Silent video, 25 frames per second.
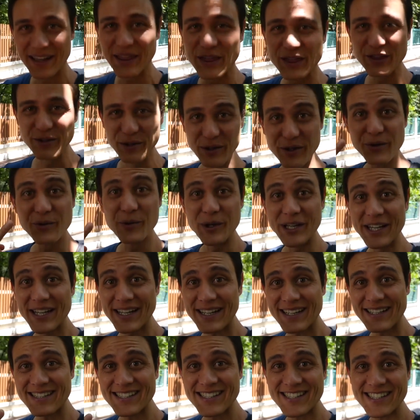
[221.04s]
in 3
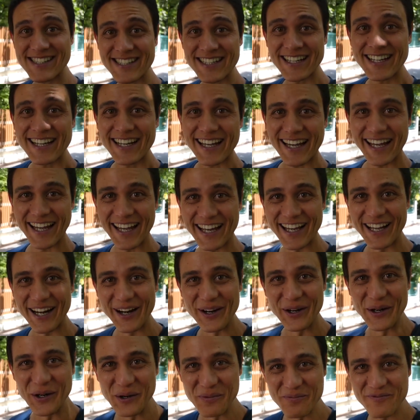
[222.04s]
weeks, and
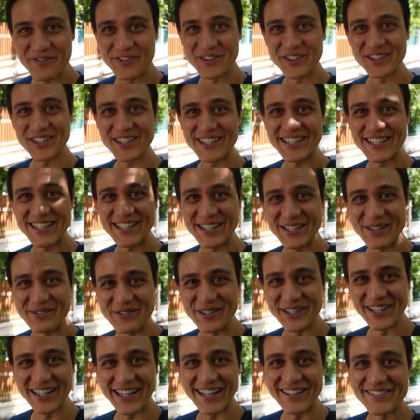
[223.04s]
hopefully he
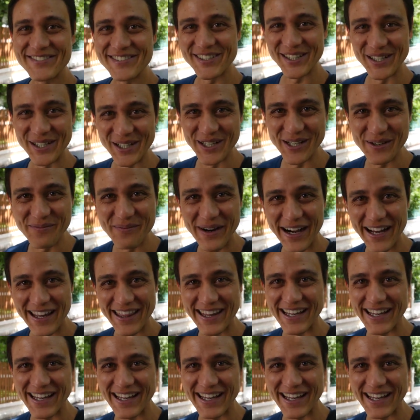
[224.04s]
will have turned by